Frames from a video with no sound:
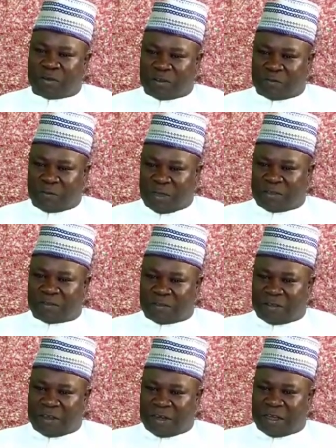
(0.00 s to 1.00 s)
that's why.
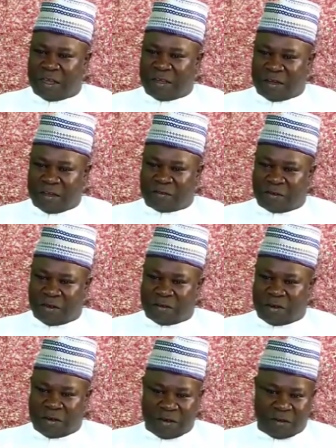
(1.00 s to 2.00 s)
Uh,
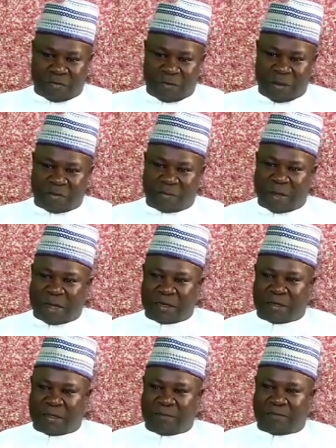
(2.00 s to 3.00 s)
you know, the outsider